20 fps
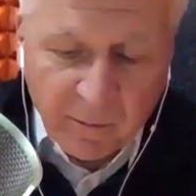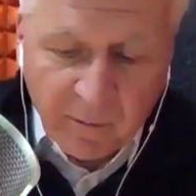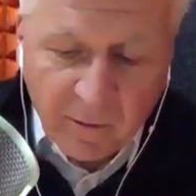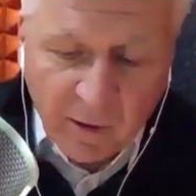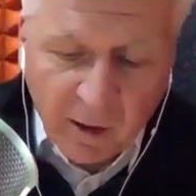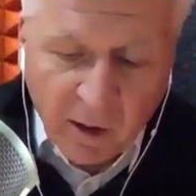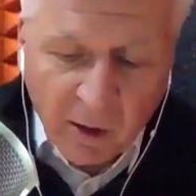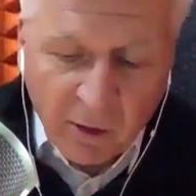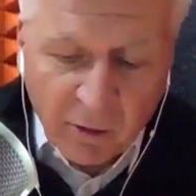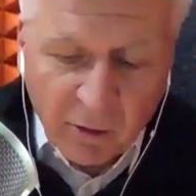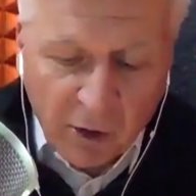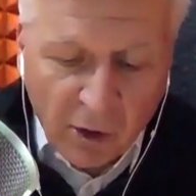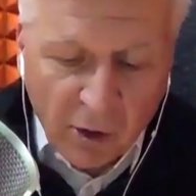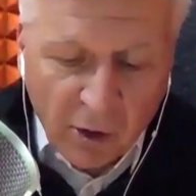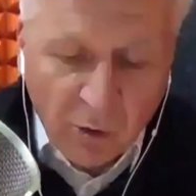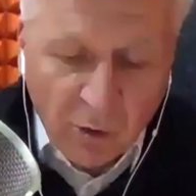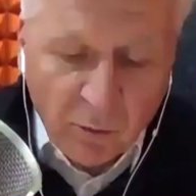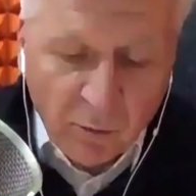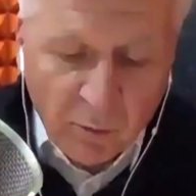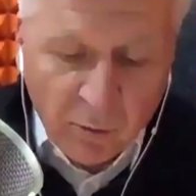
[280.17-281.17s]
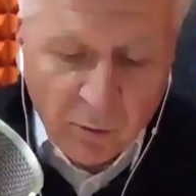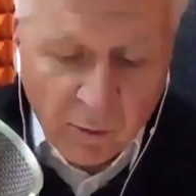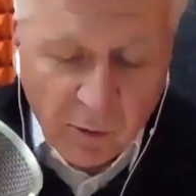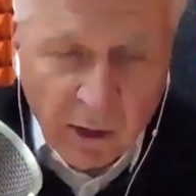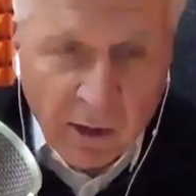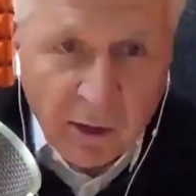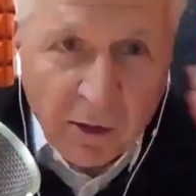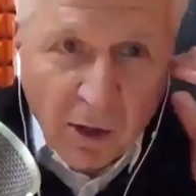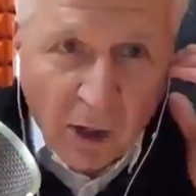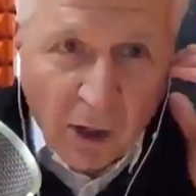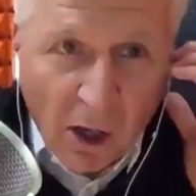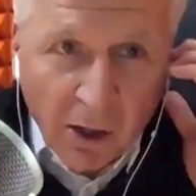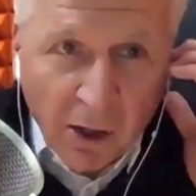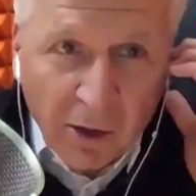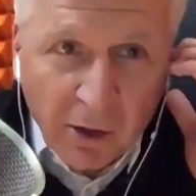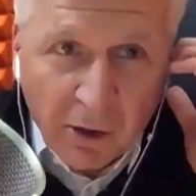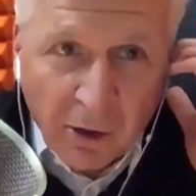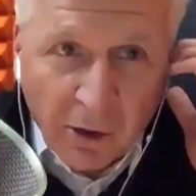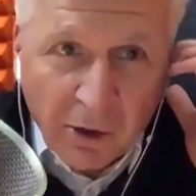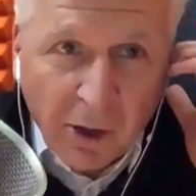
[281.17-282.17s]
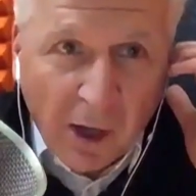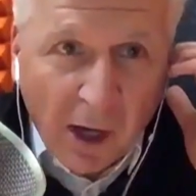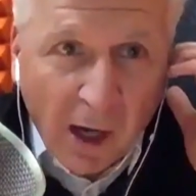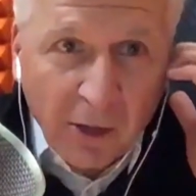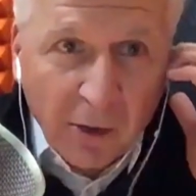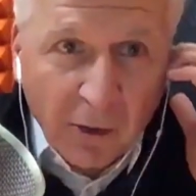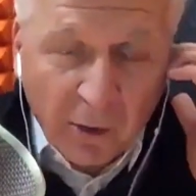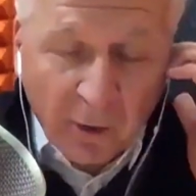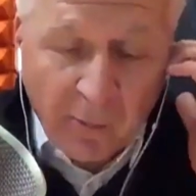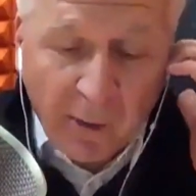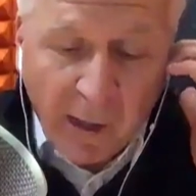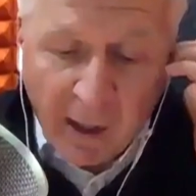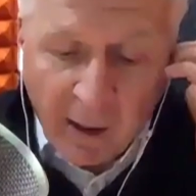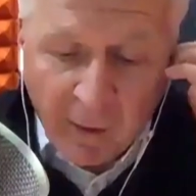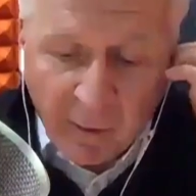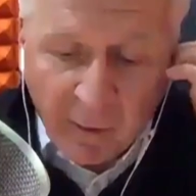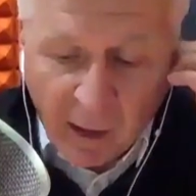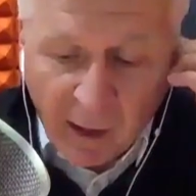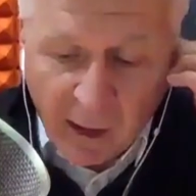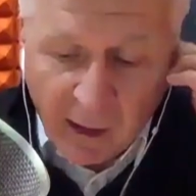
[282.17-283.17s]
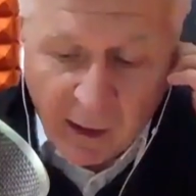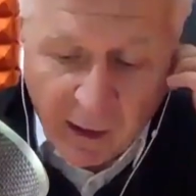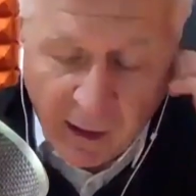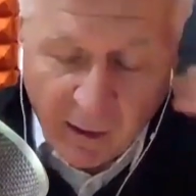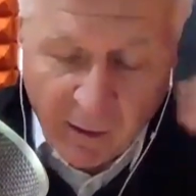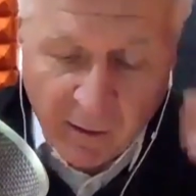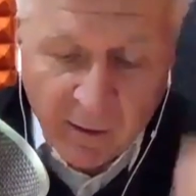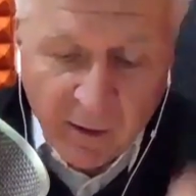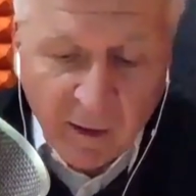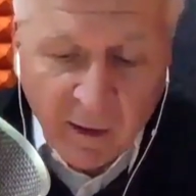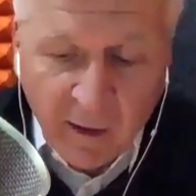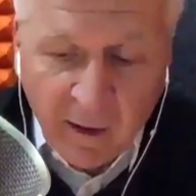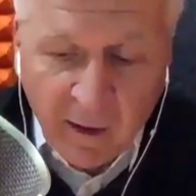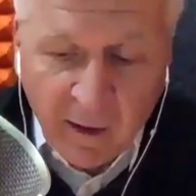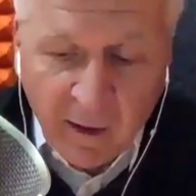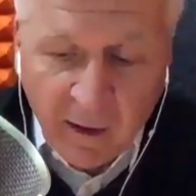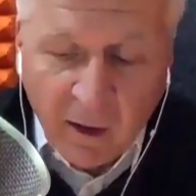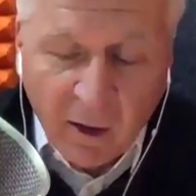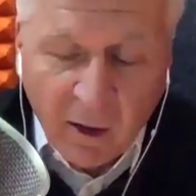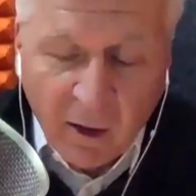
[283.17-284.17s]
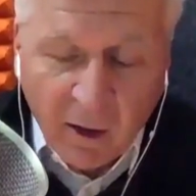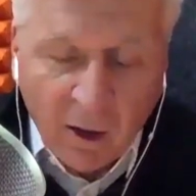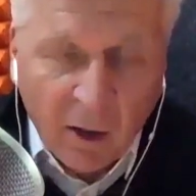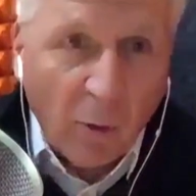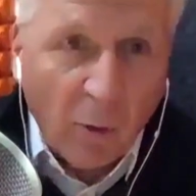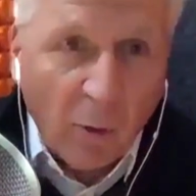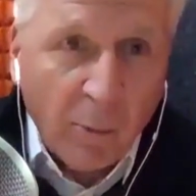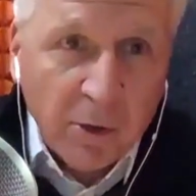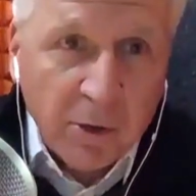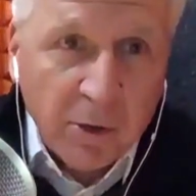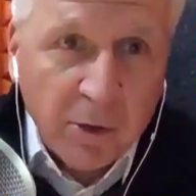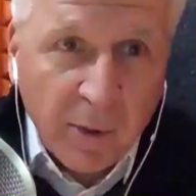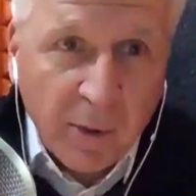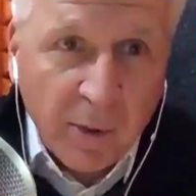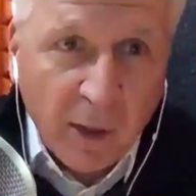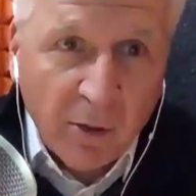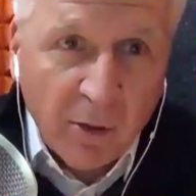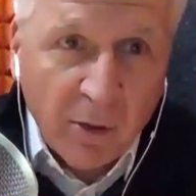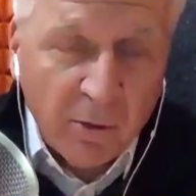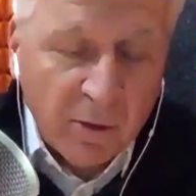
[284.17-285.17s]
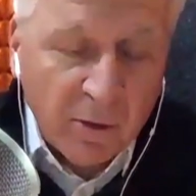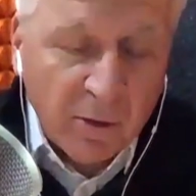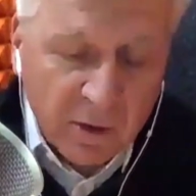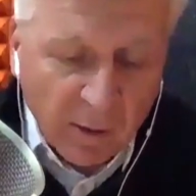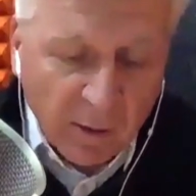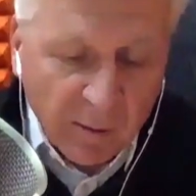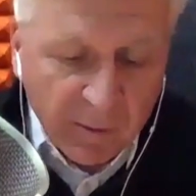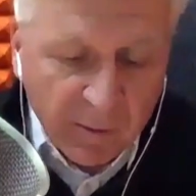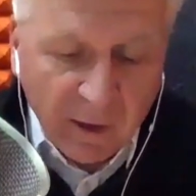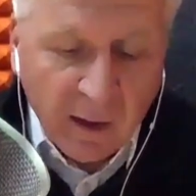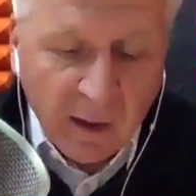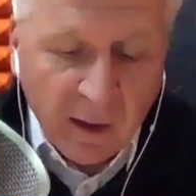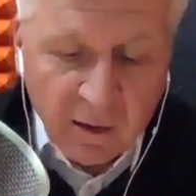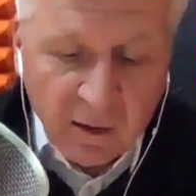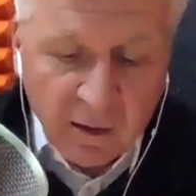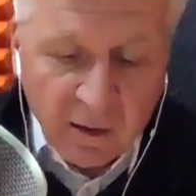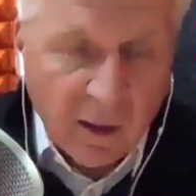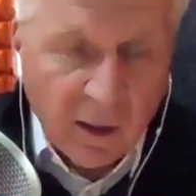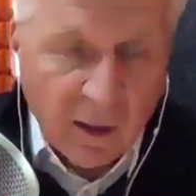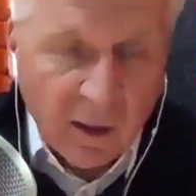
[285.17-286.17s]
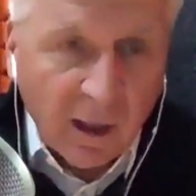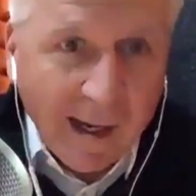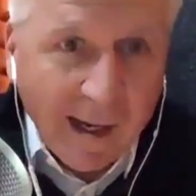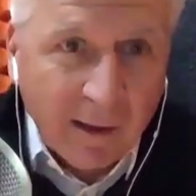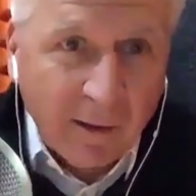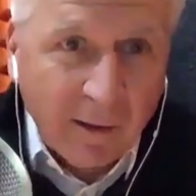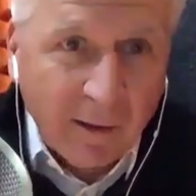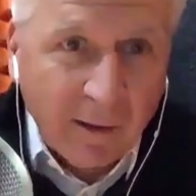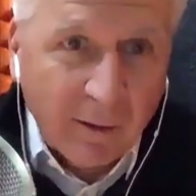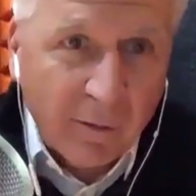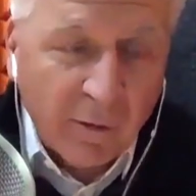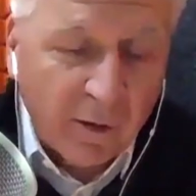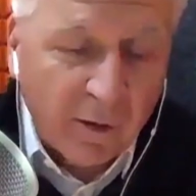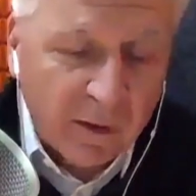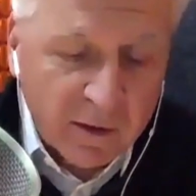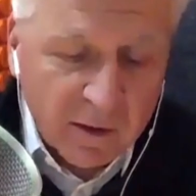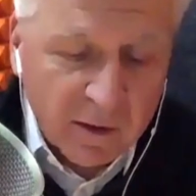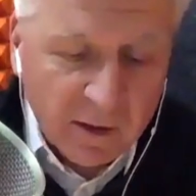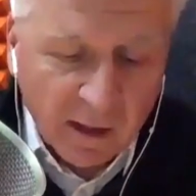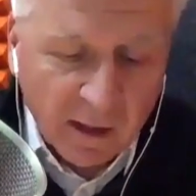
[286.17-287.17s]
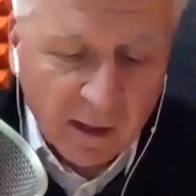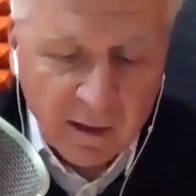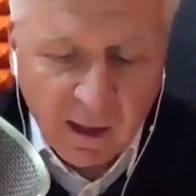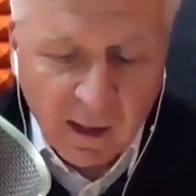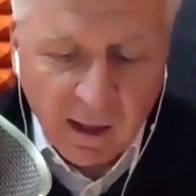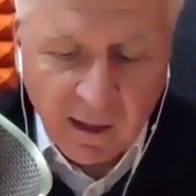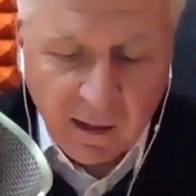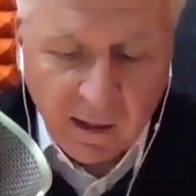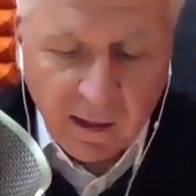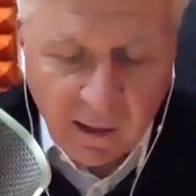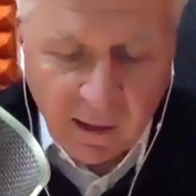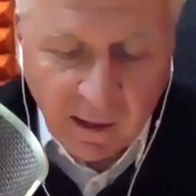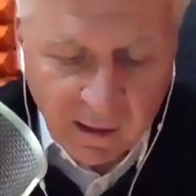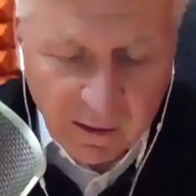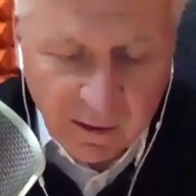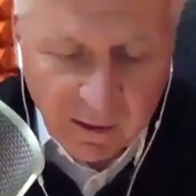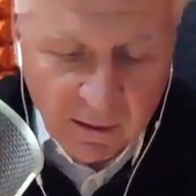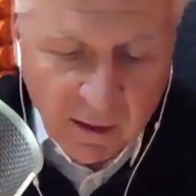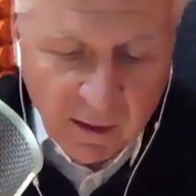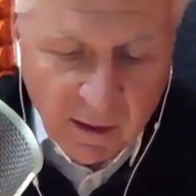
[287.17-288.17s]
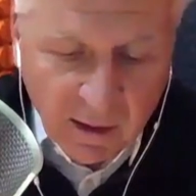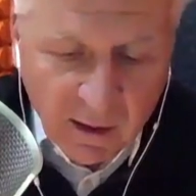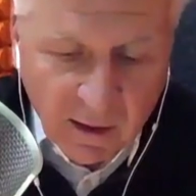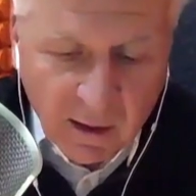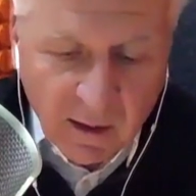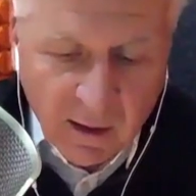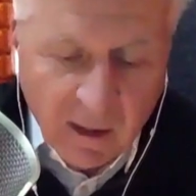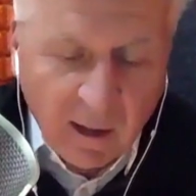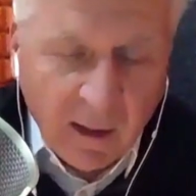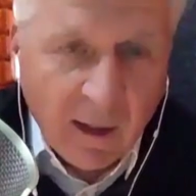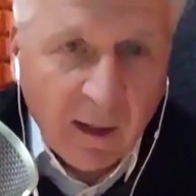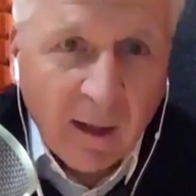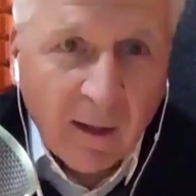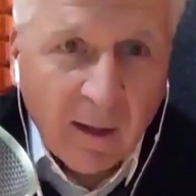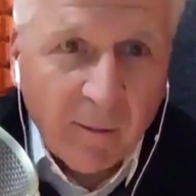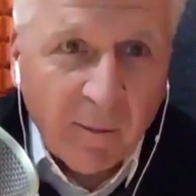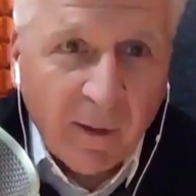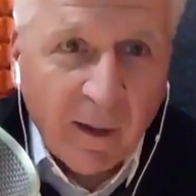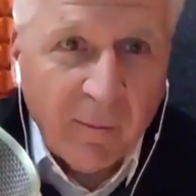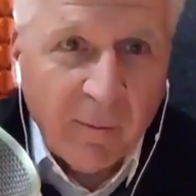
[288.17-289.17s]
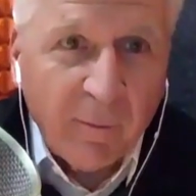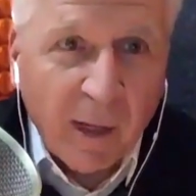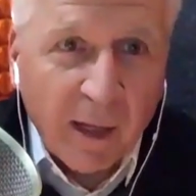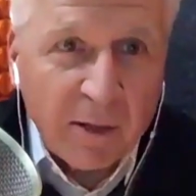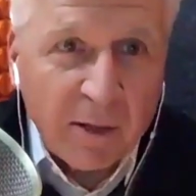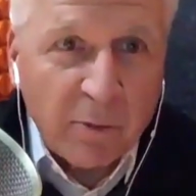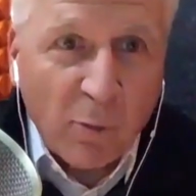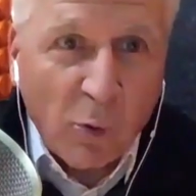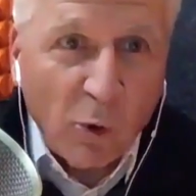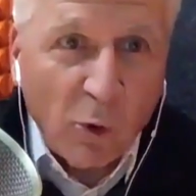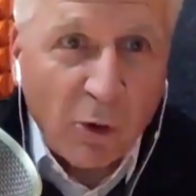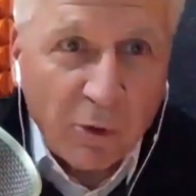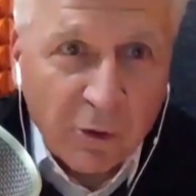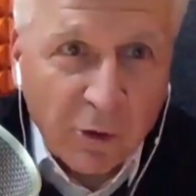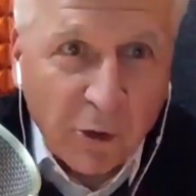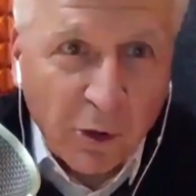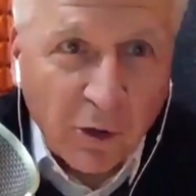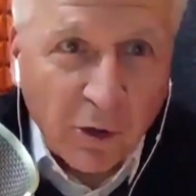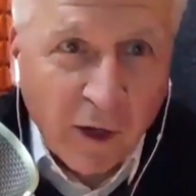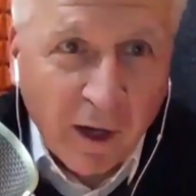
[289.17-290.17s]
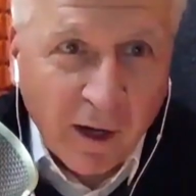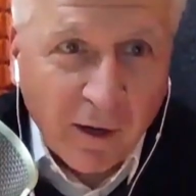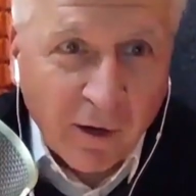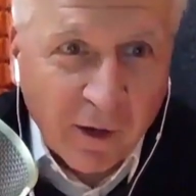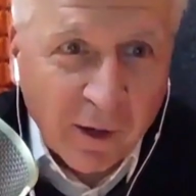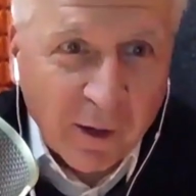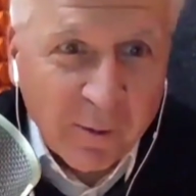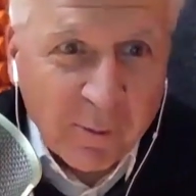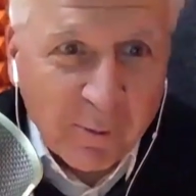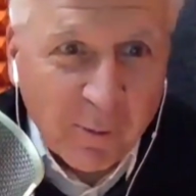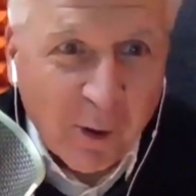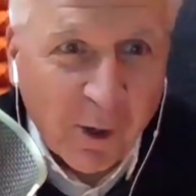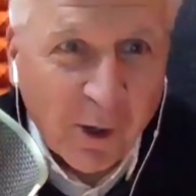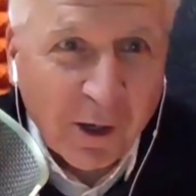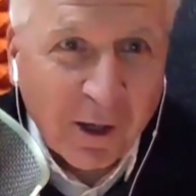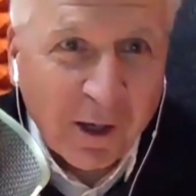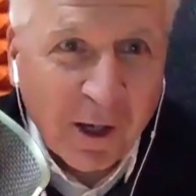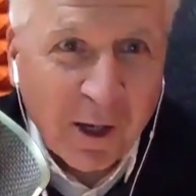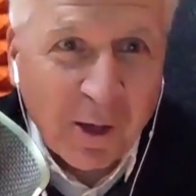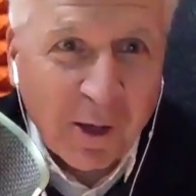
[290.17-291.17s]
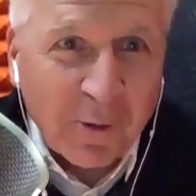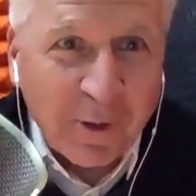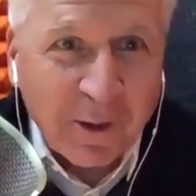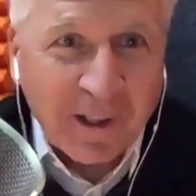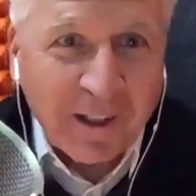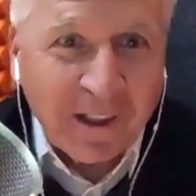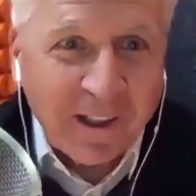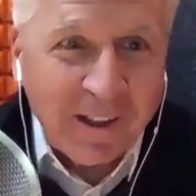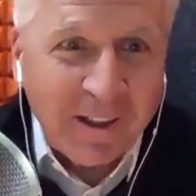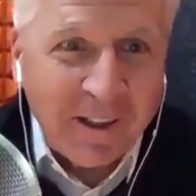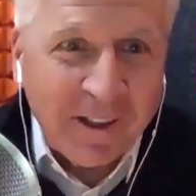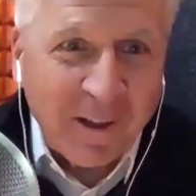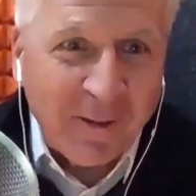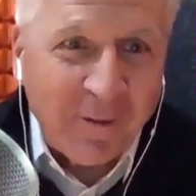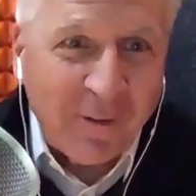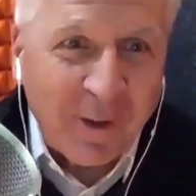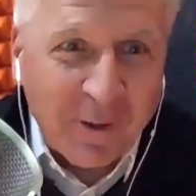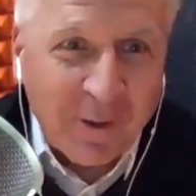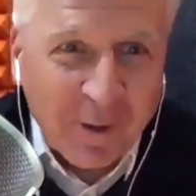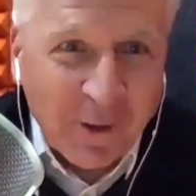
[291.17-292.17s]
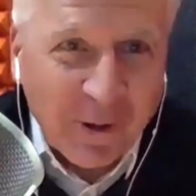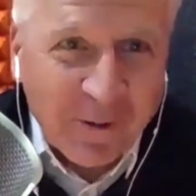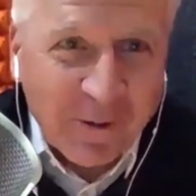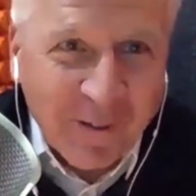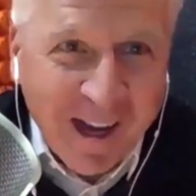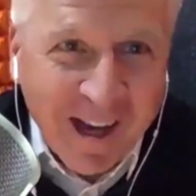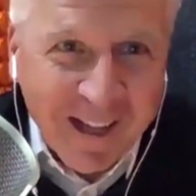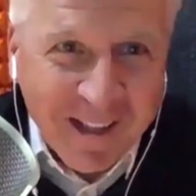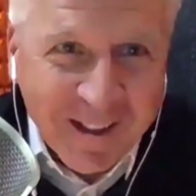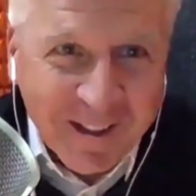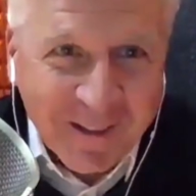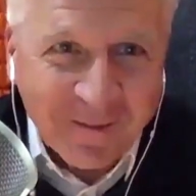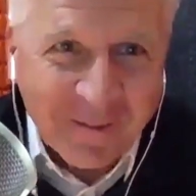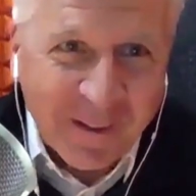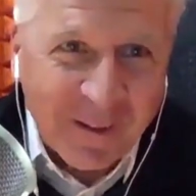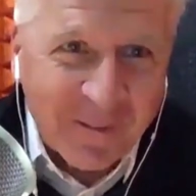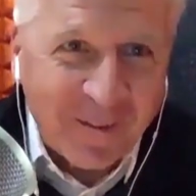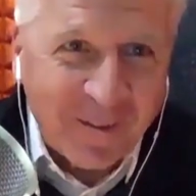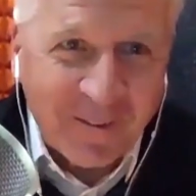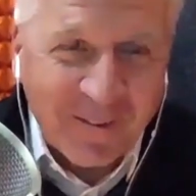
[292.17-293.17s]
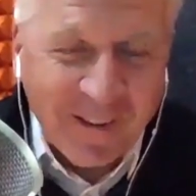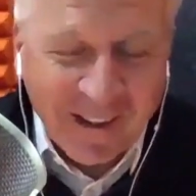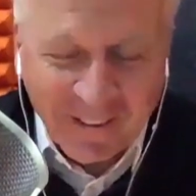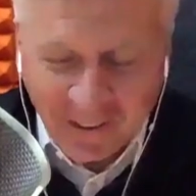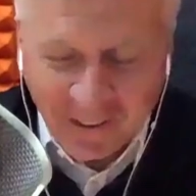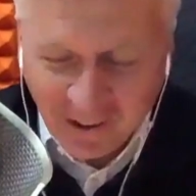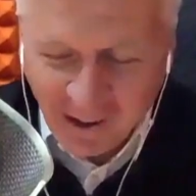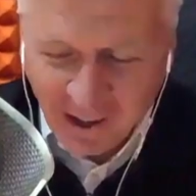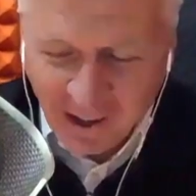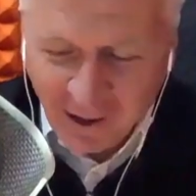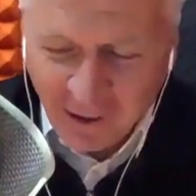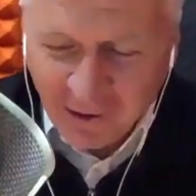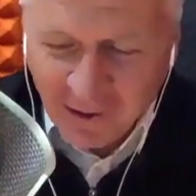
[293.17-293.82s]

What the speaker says: you need to talk to your doctor about right now, or postpone something that's elective for this next 90 days. That's more your area, Mark, and I don't want to get into what you're advising people about their health.